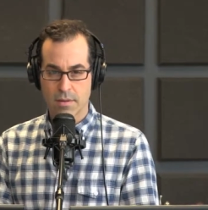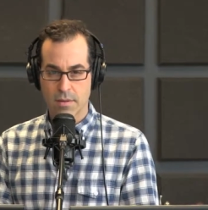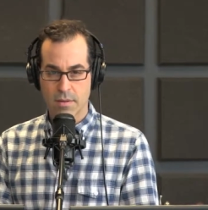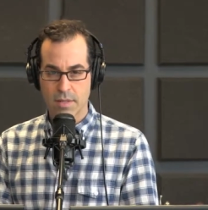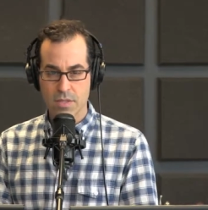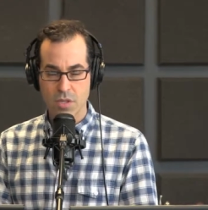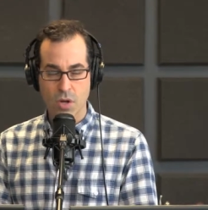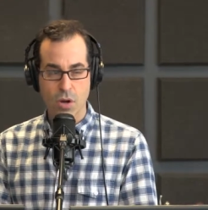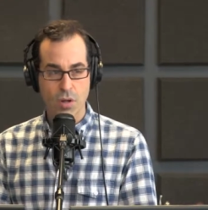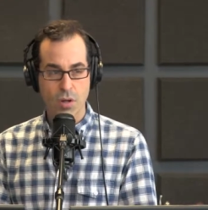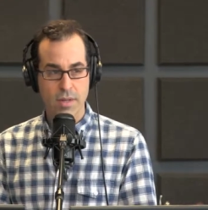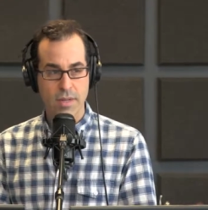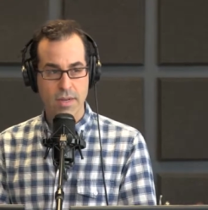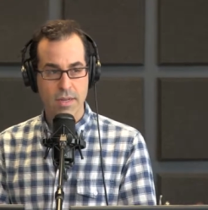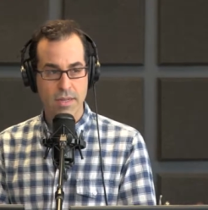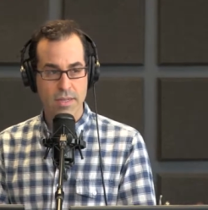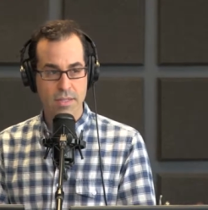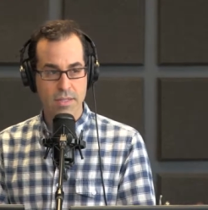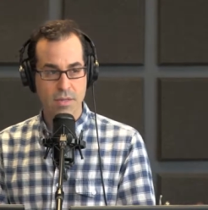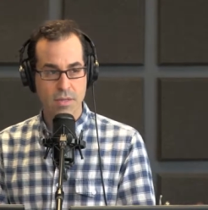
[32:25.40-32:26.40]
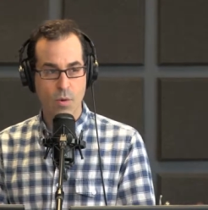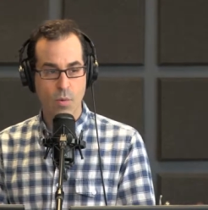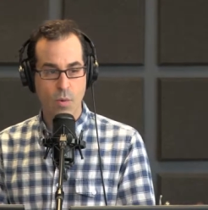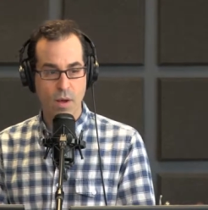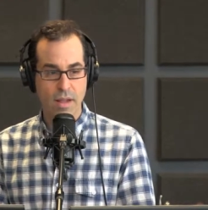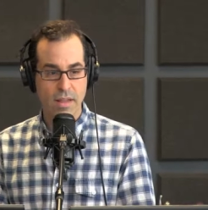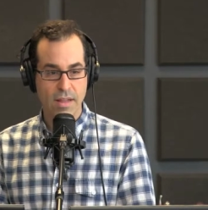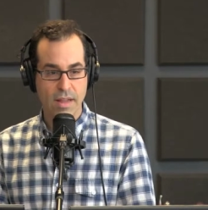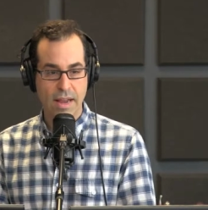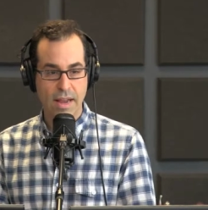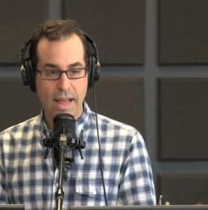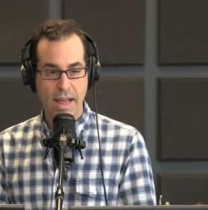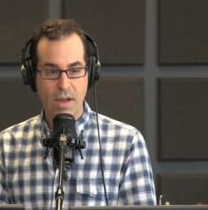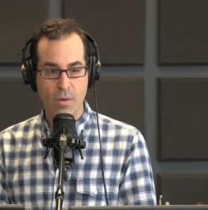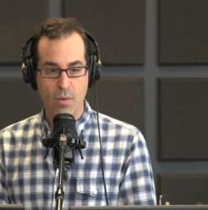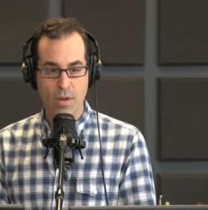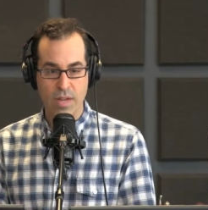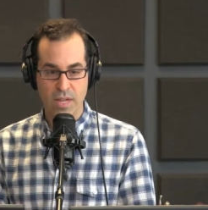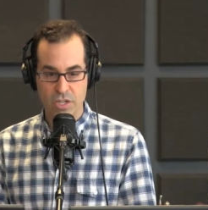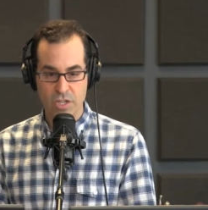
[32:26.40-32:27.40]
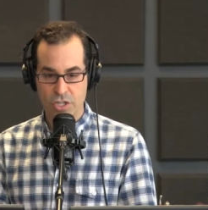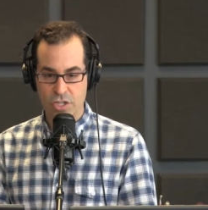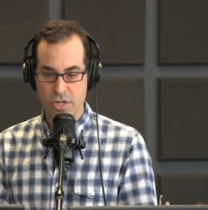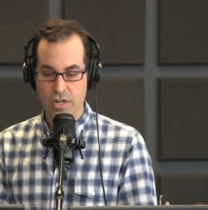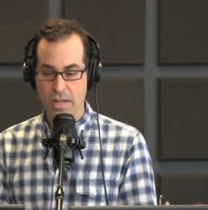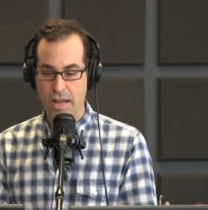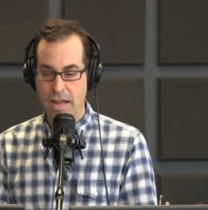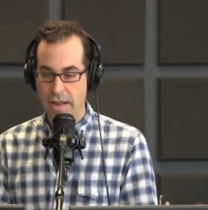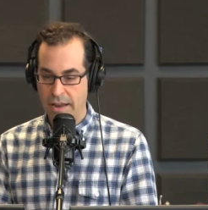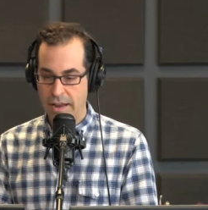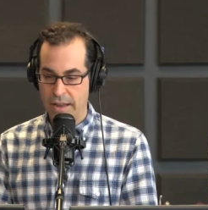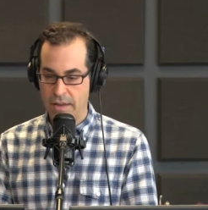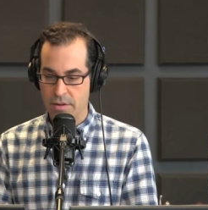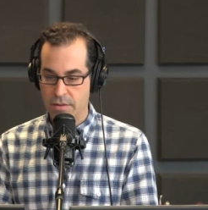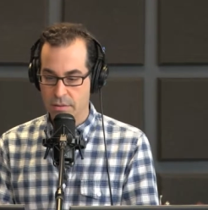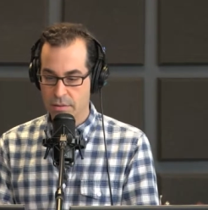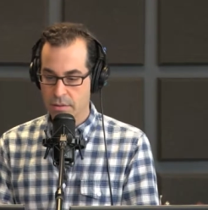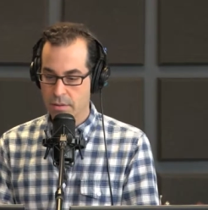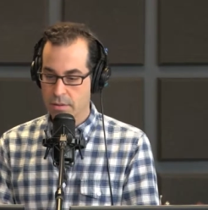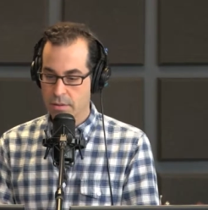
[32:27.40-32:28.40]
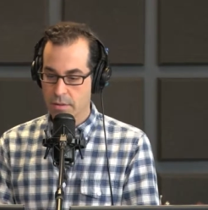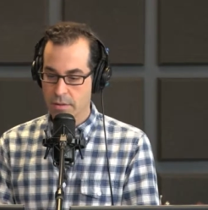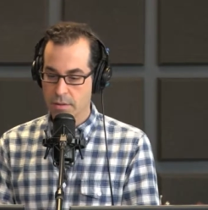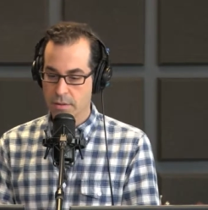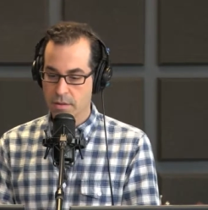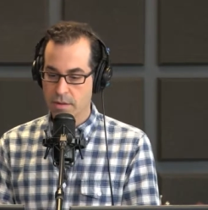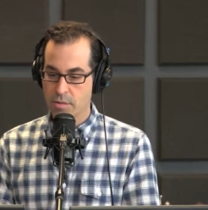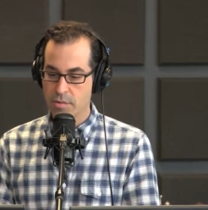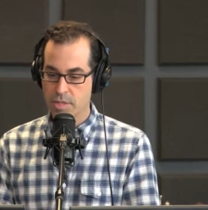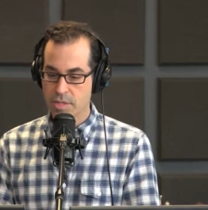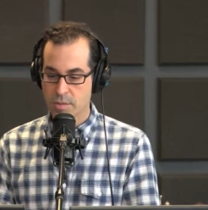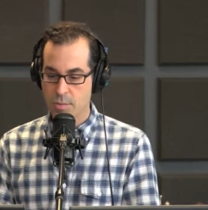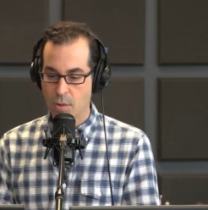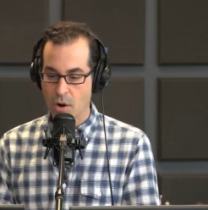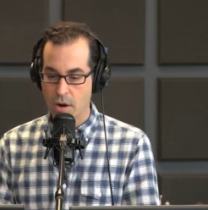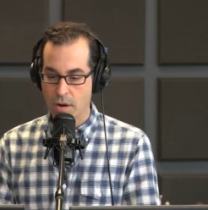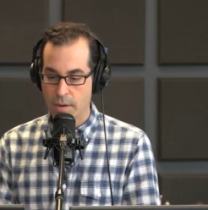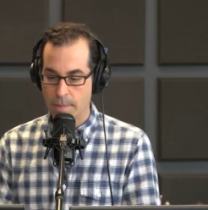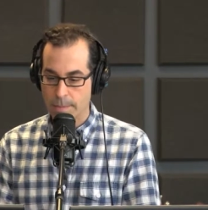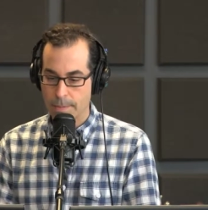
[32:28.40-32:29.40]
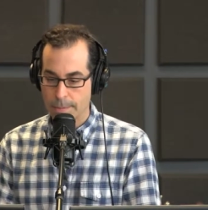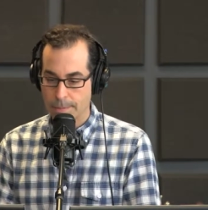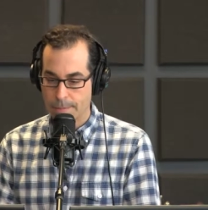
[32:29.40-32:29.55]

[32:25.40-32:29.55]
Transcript: That's all it is. Koala got out when they should have gotten out. They were smart.